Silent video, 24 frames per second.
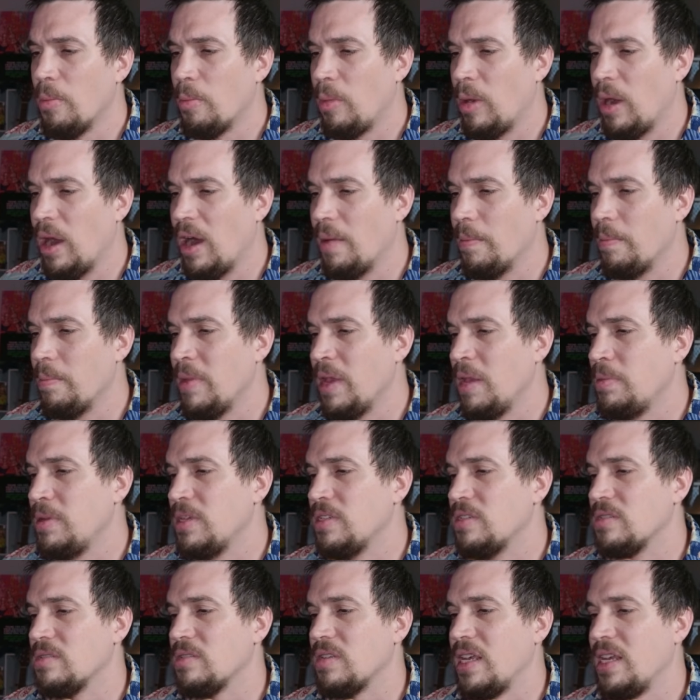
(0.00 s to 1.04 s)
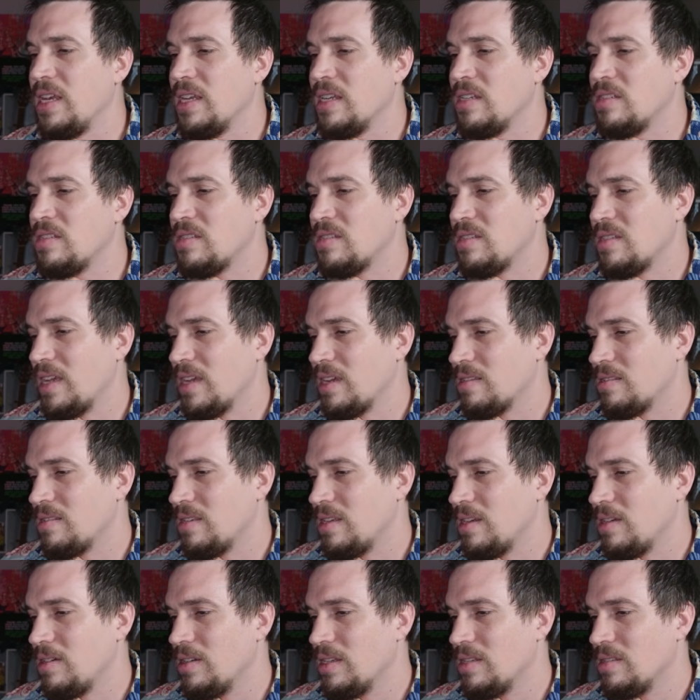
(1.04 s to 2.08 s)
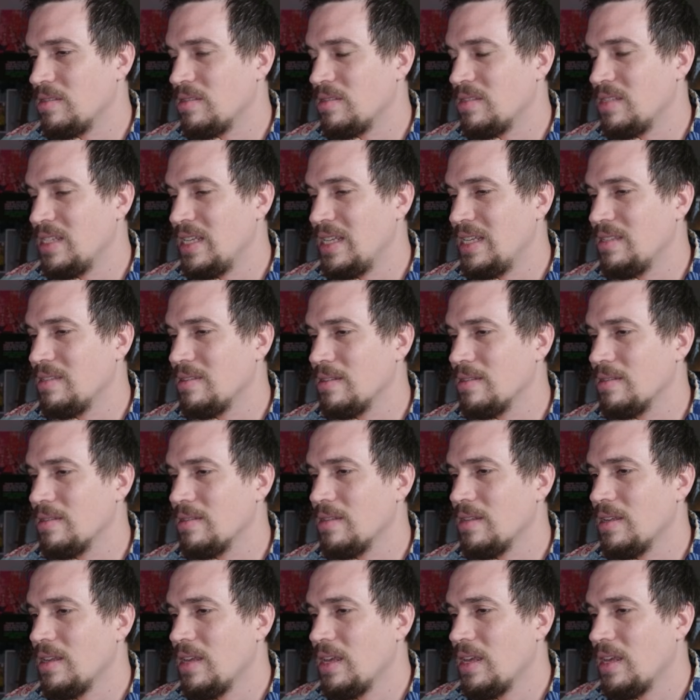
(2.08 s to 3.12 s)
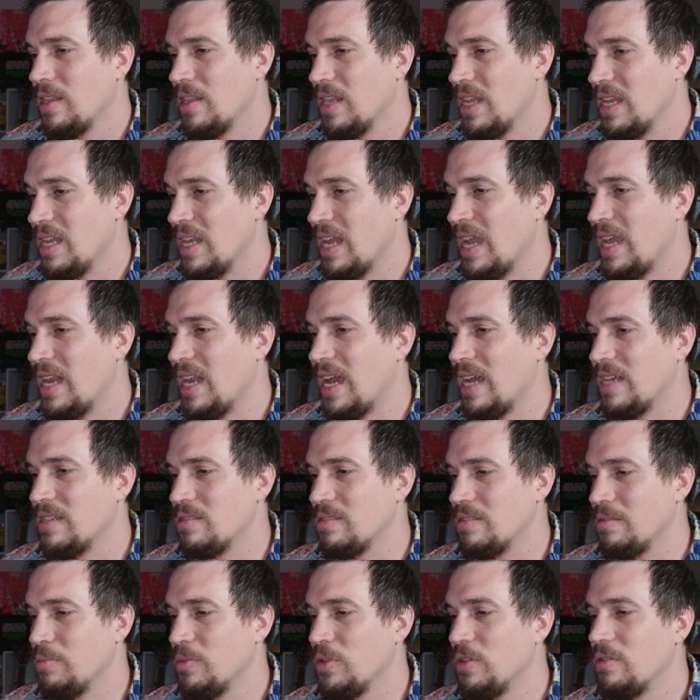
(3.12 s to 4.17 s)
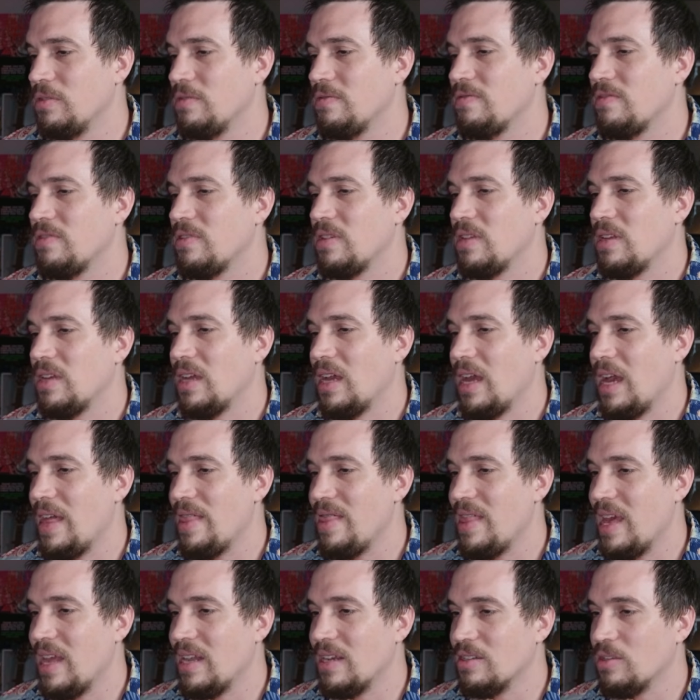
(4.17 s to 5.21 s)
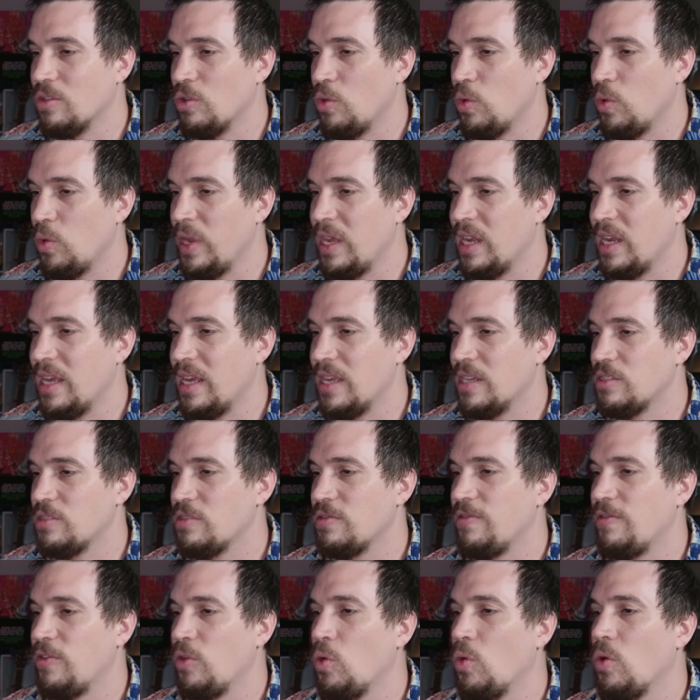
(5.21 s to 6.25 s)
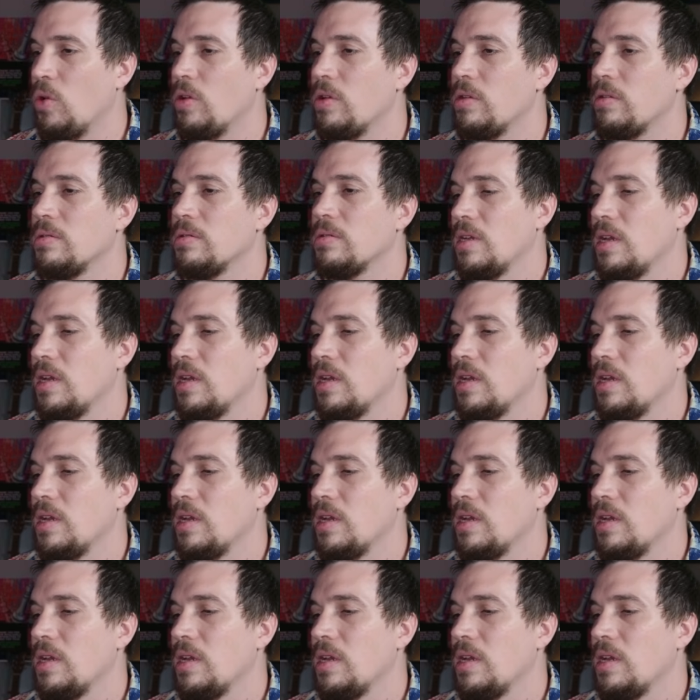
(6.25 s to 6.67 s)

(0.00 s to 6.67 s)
But maybe just h6 here is decent. The knight has to move and then queen h4.